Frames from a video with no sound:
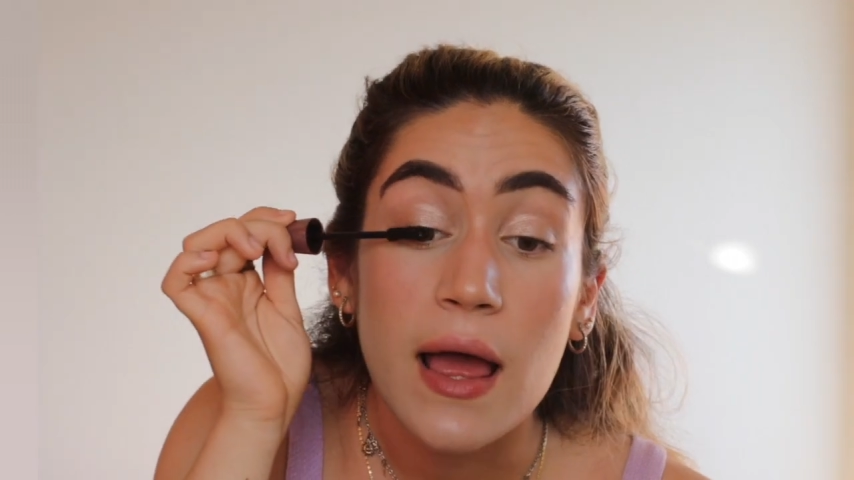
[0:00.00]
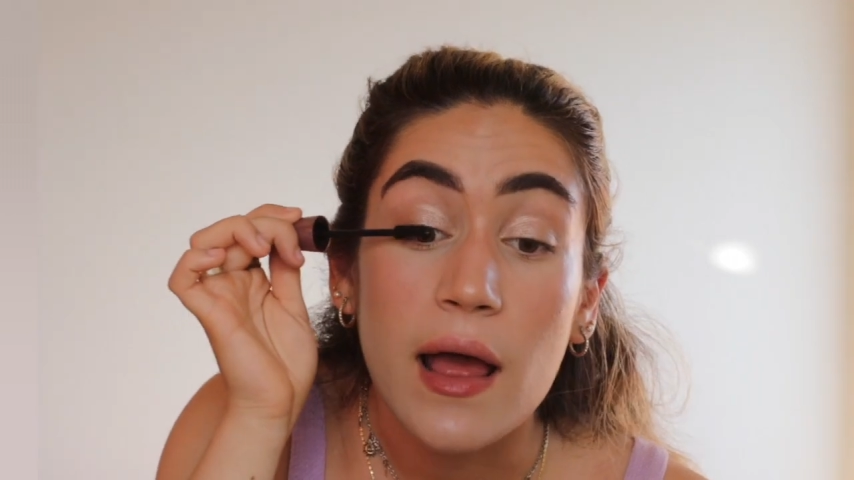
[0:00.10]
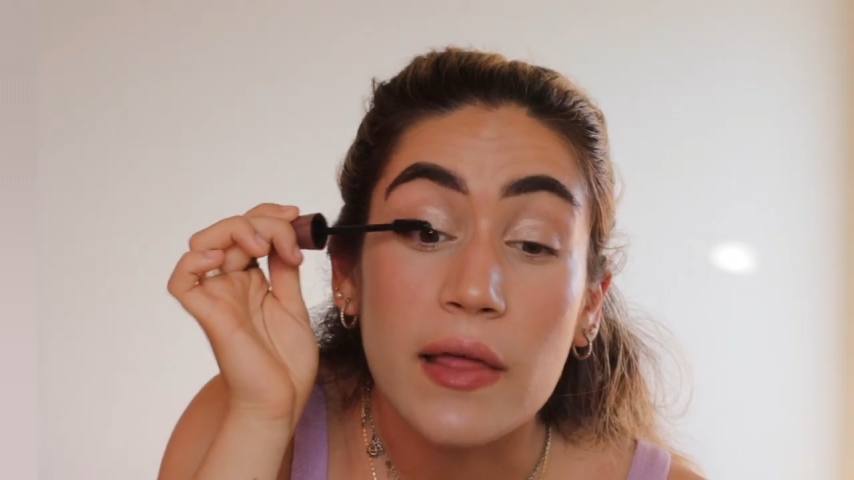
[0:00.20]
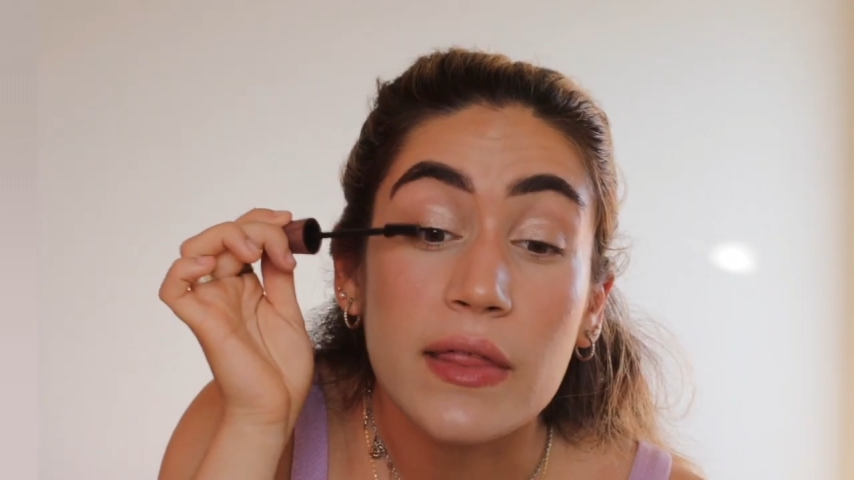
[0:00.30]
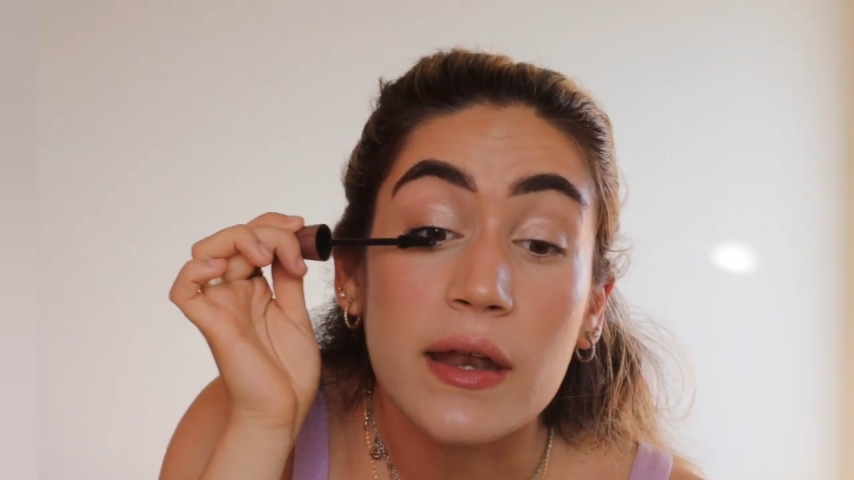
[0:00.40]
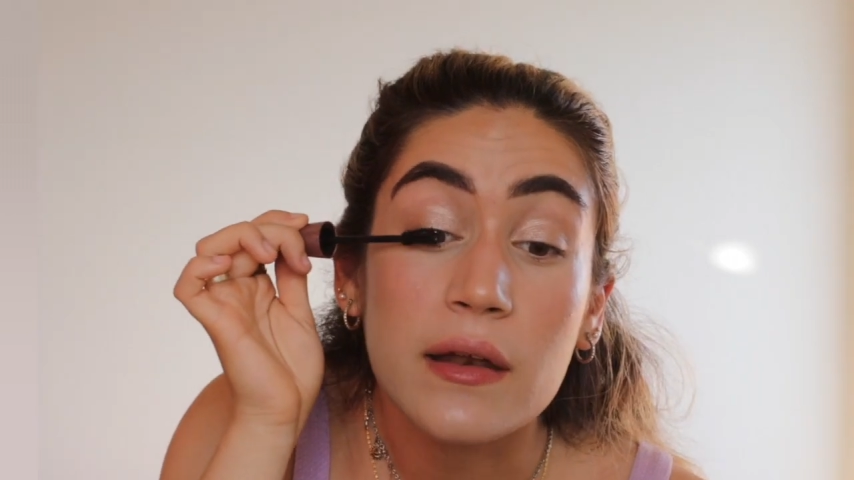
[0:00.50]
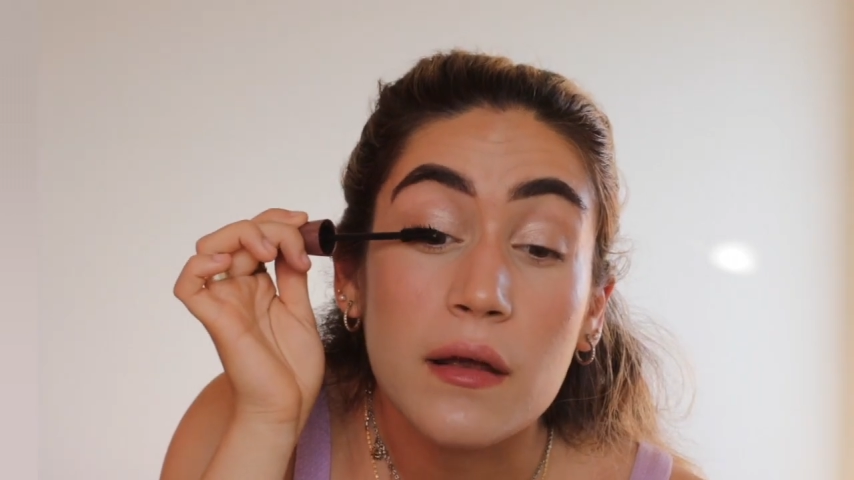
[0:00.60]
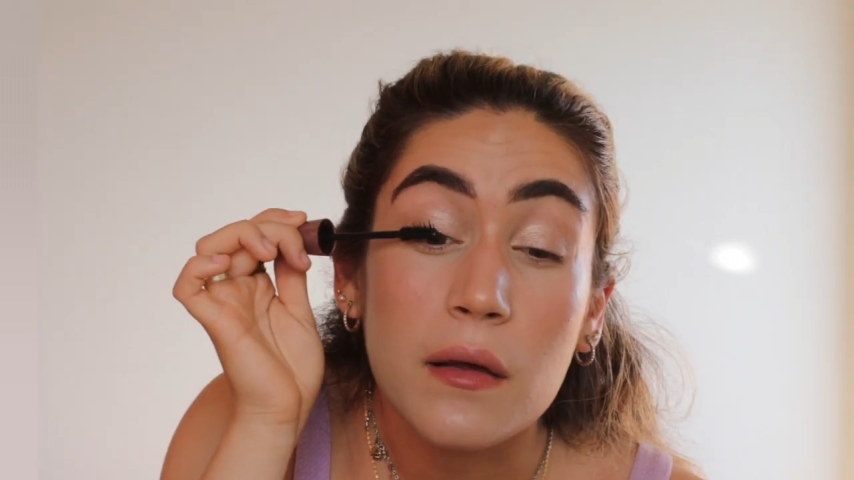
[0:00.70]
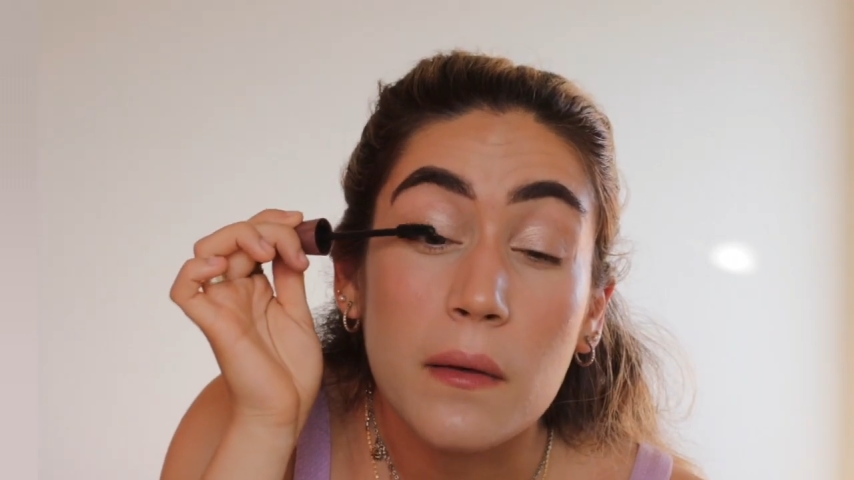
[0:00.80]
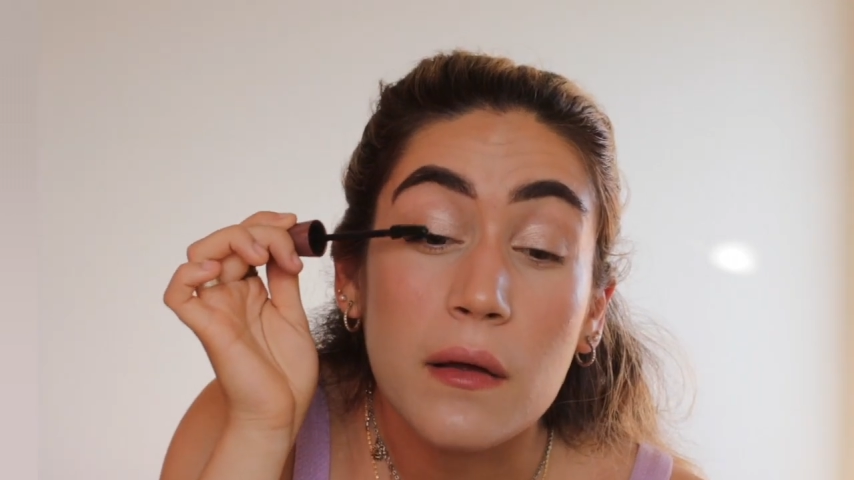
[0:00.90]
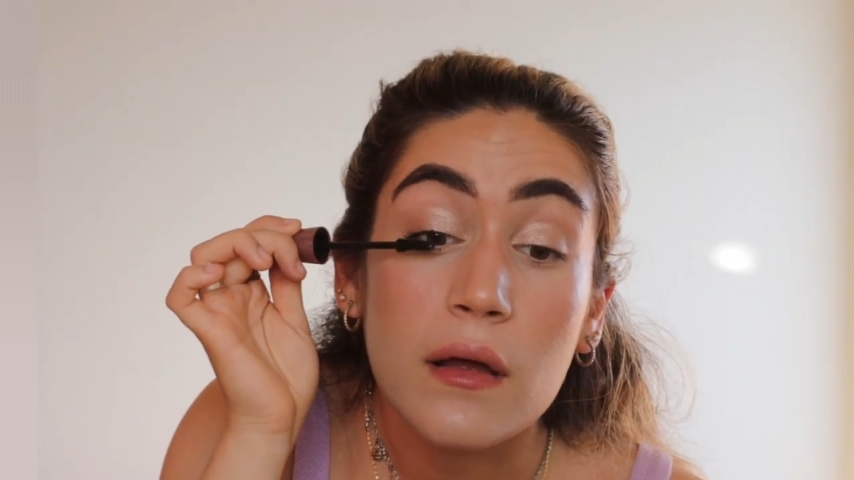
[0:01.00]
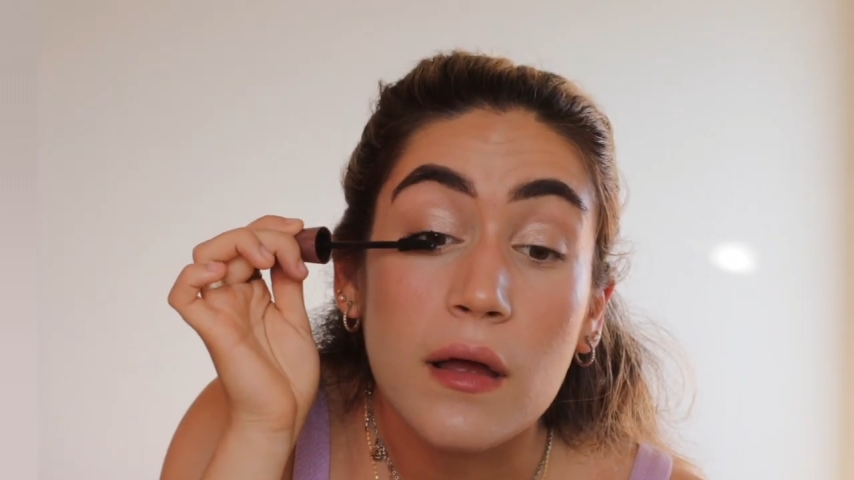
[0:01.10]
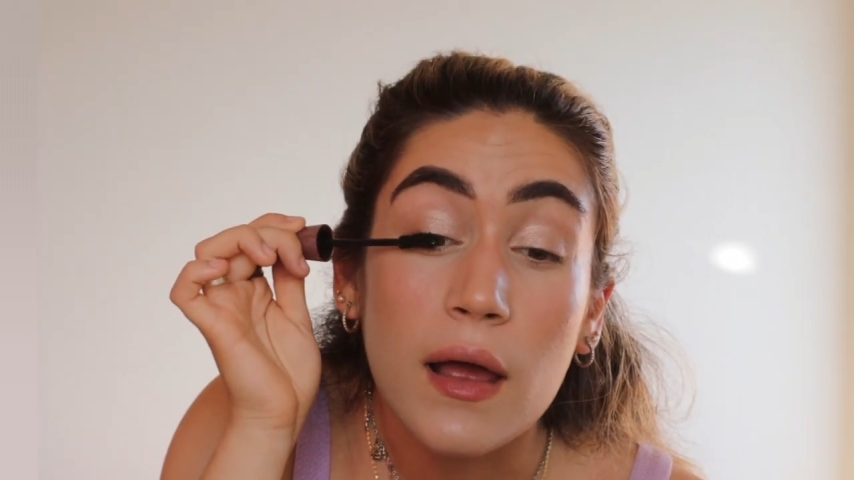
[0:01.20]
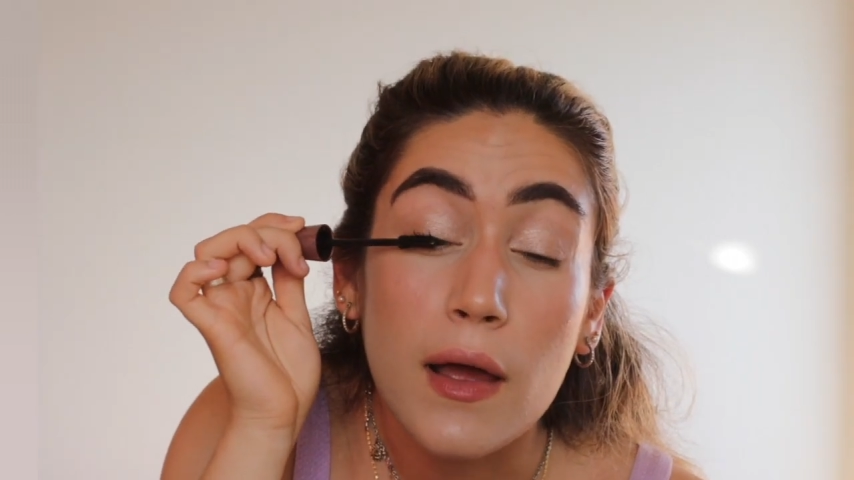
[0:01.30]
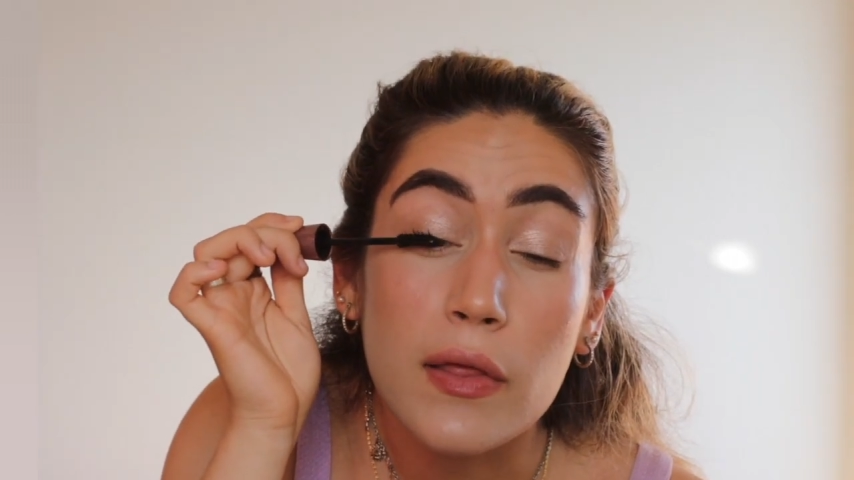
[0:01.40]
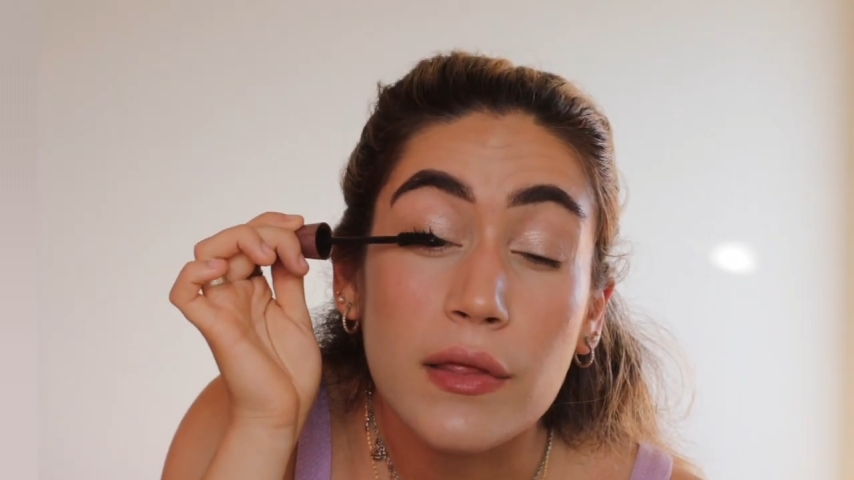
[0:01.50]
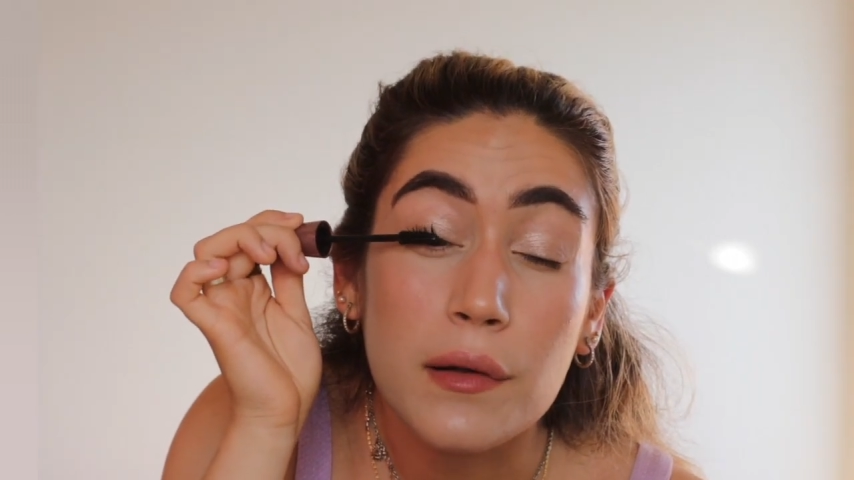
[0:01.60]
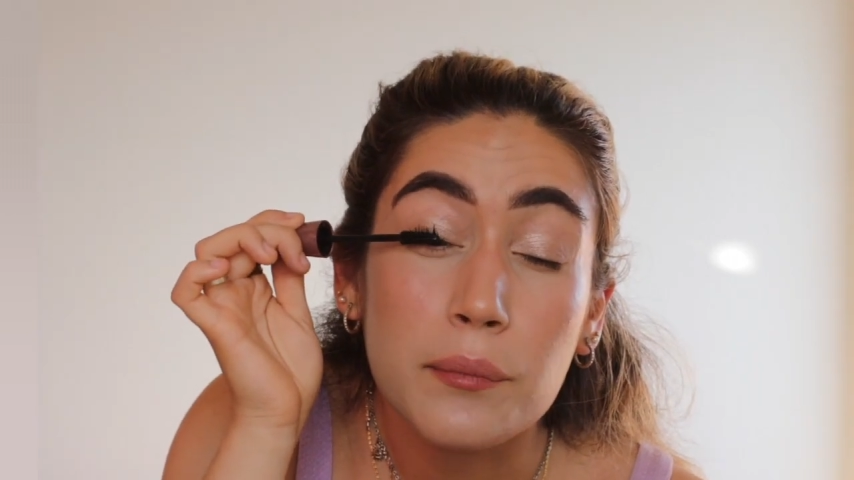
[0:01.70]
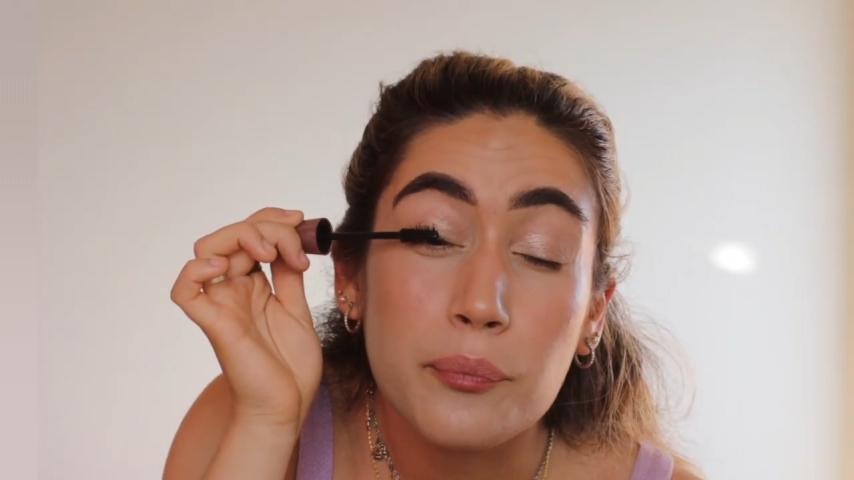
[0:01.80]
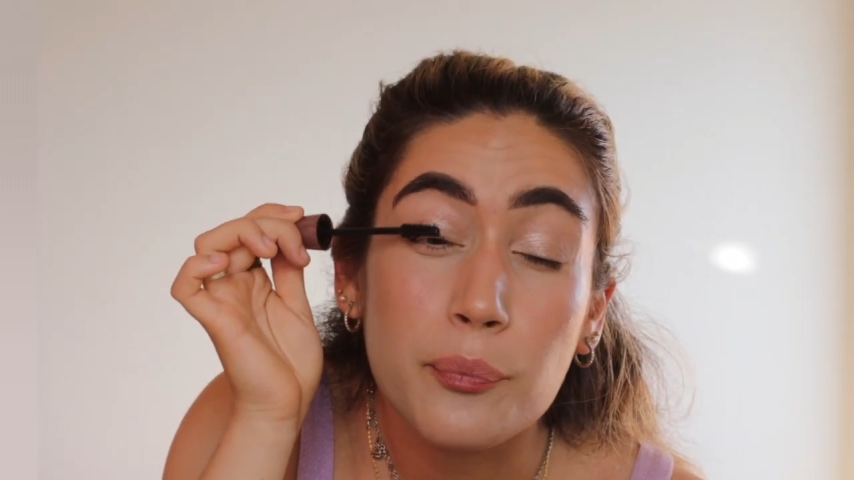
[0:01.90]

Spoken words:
and then